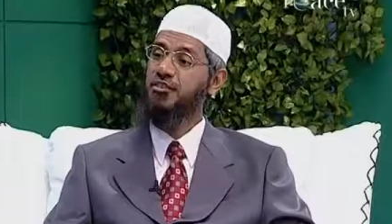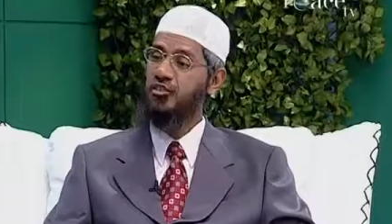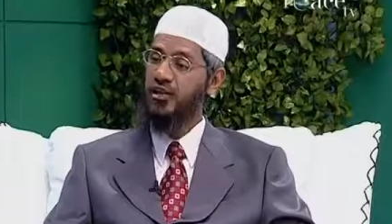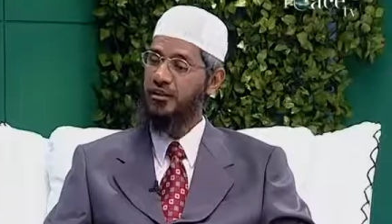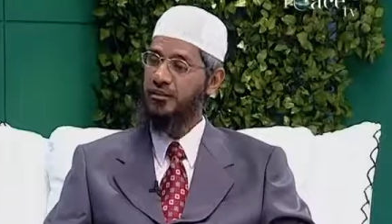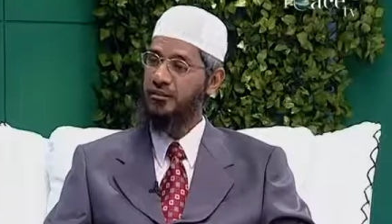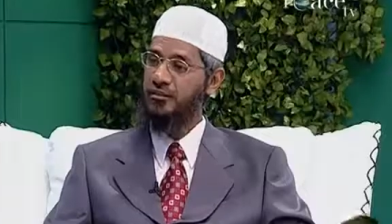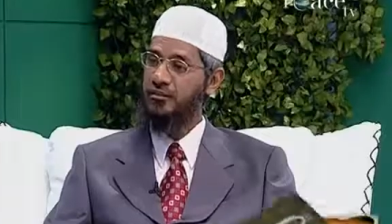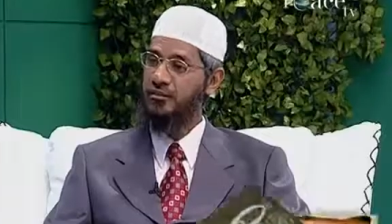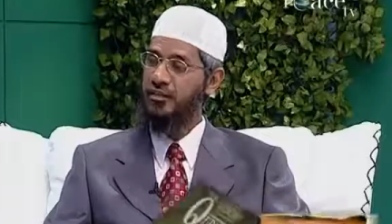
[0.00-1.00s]
in the Quran,
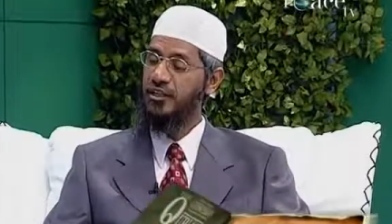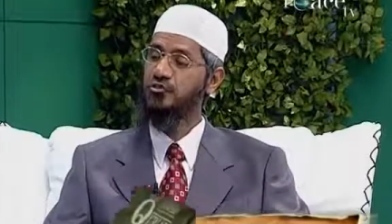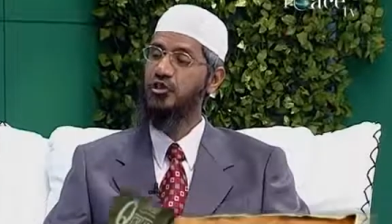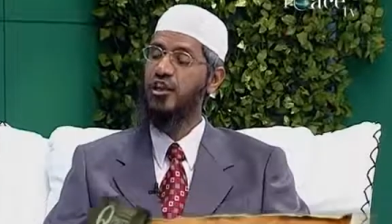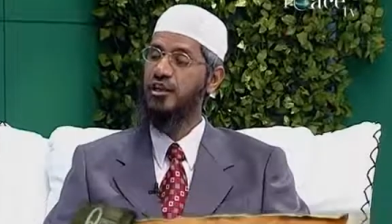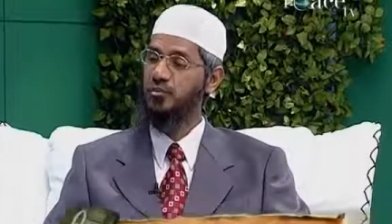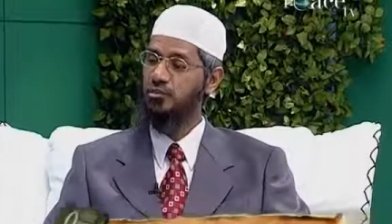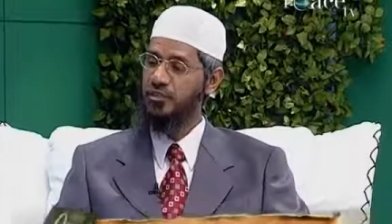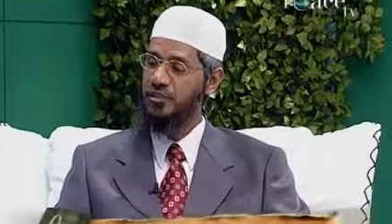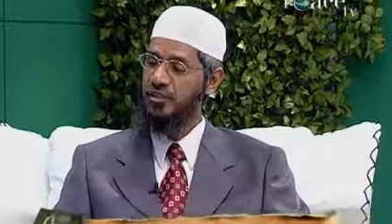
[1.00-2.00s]
in Surah
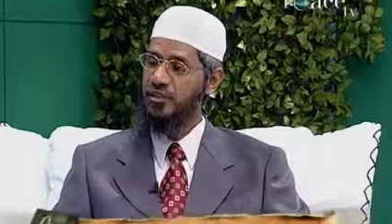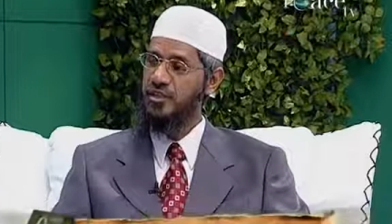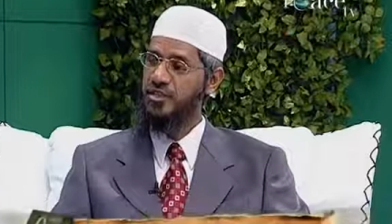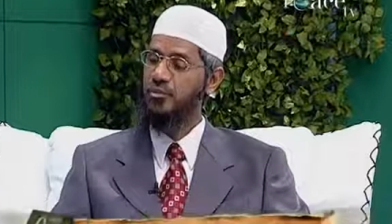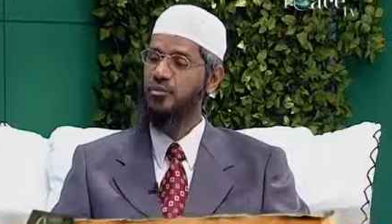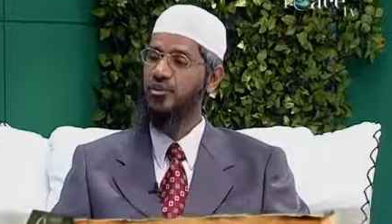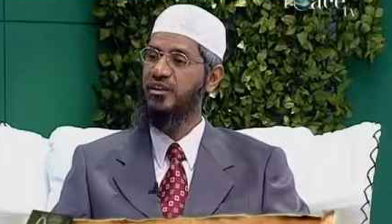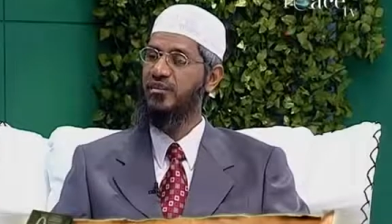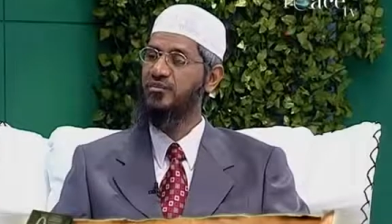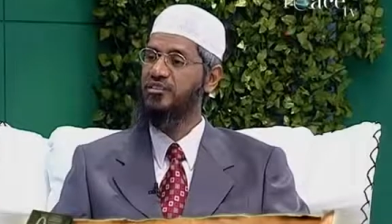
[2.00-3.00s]
An-Kabut, chapter
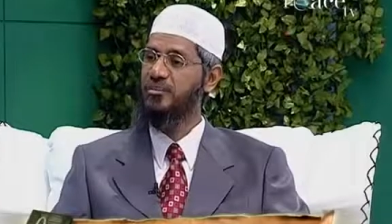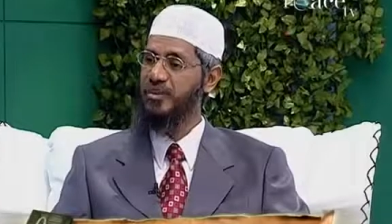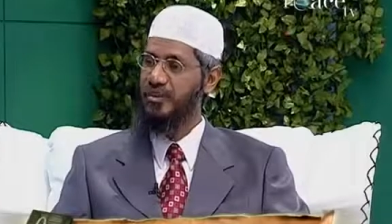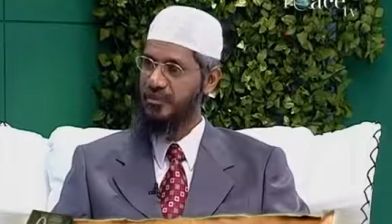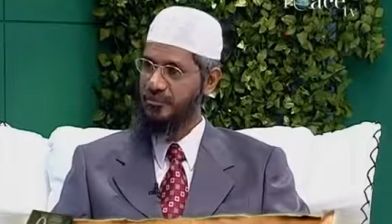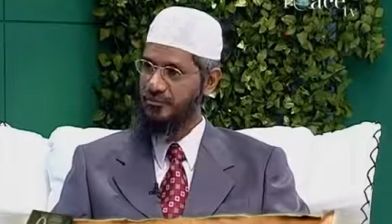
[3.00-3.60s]
29, verse number 8,